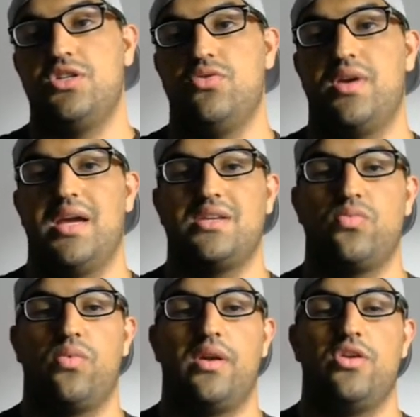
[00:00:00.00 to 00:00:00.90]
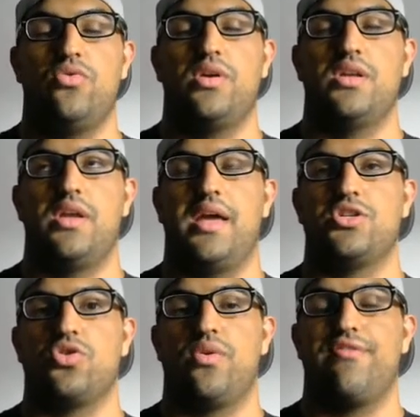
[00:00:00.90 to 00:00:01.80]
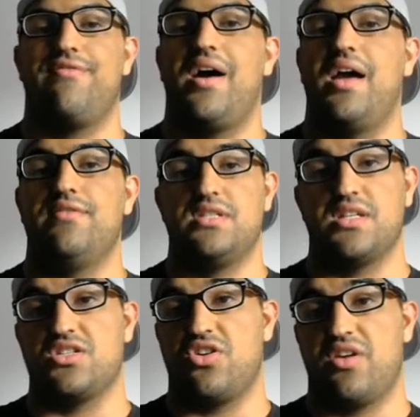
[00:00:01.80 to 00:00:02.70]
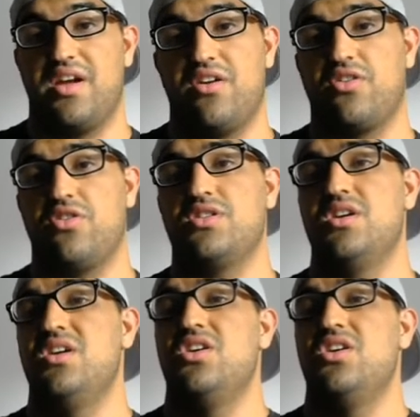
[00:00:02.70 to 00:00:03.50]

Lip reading: you get what you can enter with 5 6-star characters.